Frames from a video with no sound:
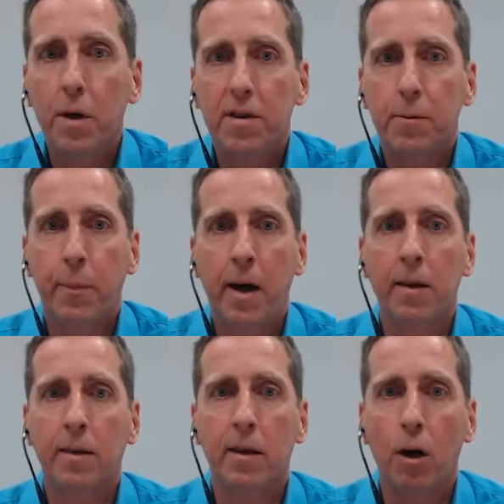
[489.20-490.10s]
we
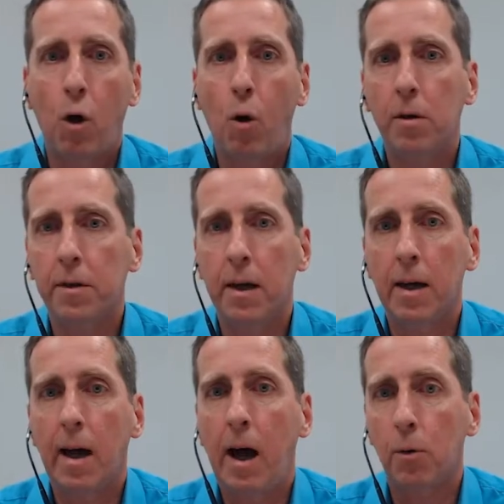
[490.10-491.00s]
spent the whole
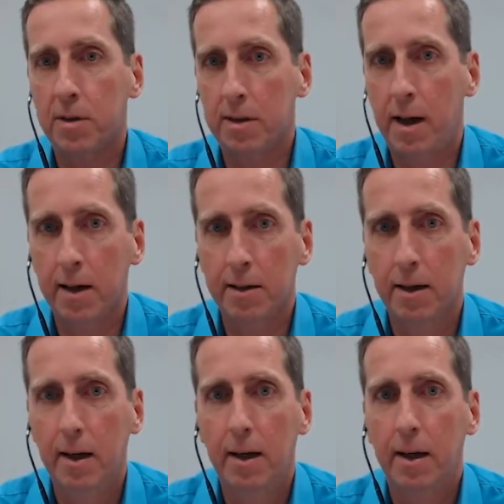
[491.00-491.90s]
day outside
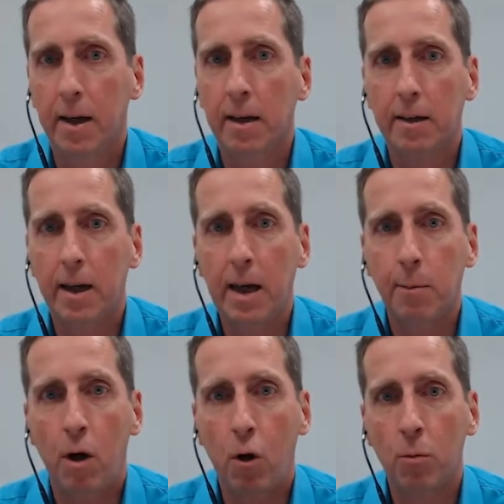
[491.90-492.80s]
and came
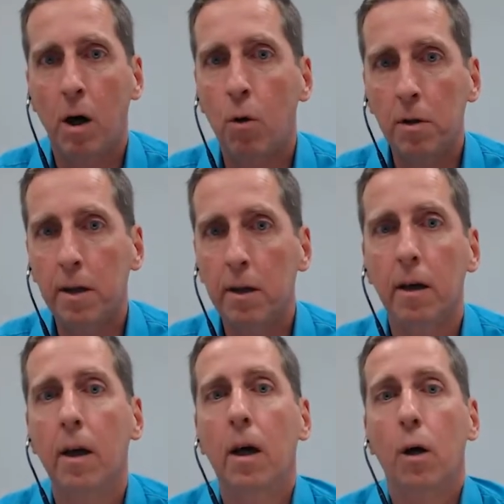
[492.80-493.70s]
home only
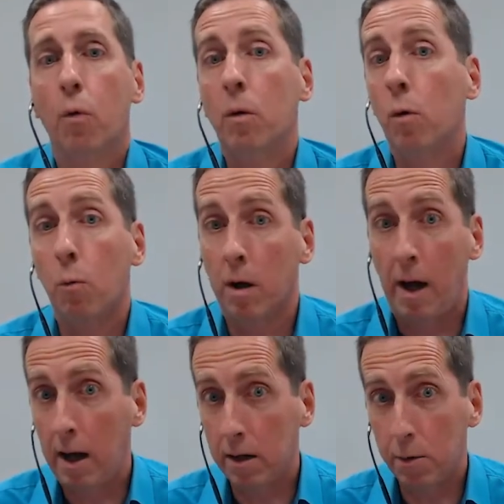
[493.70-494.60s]
when we were
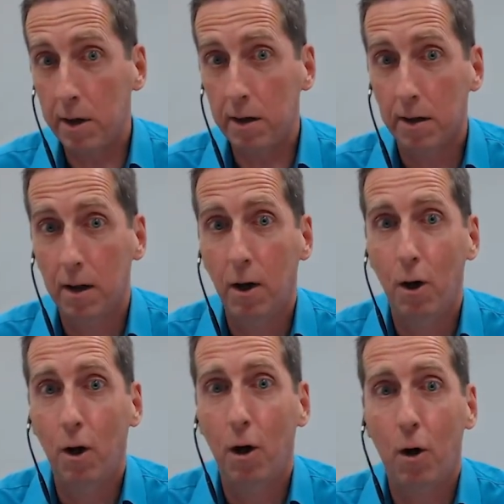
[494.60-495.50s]
hungry
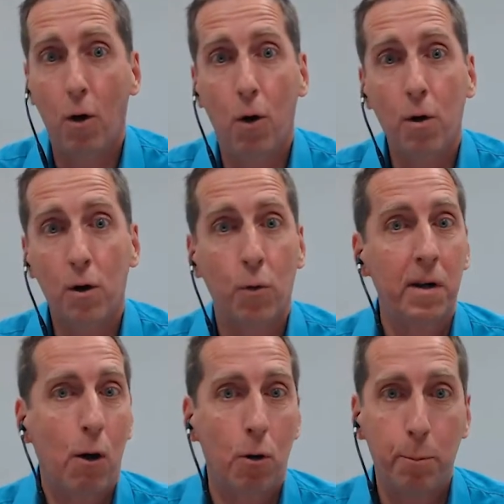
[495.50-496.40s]
or when
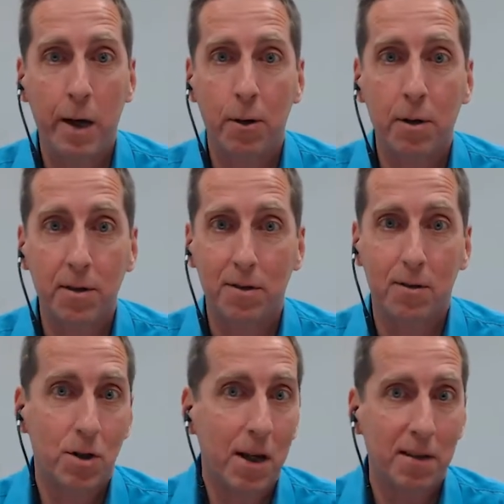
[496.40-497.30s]
our parents
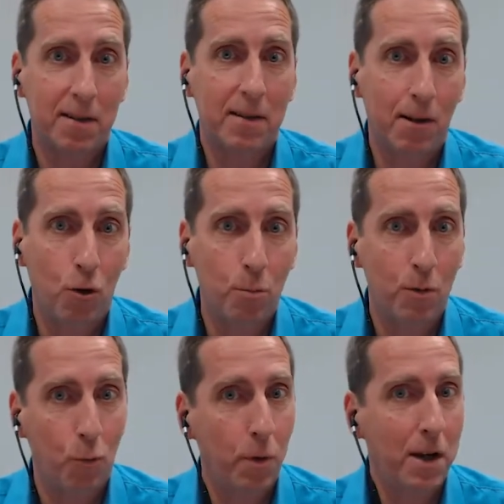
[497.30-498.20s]
chased us home
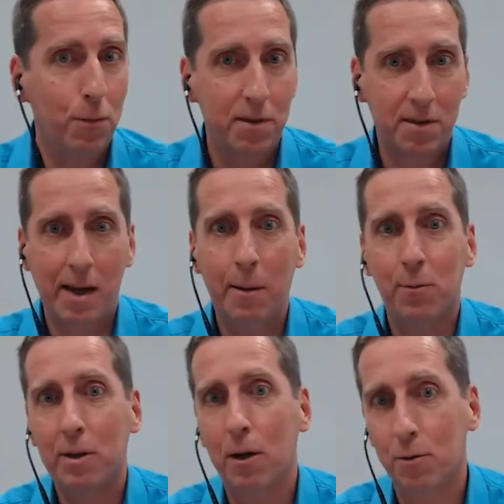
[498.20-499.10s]
when it was time
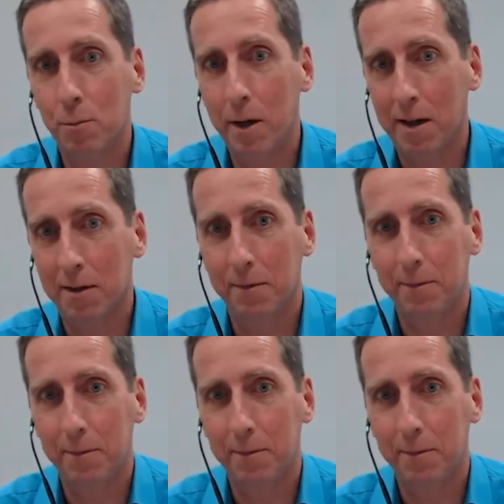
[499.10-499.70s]
to go to bed.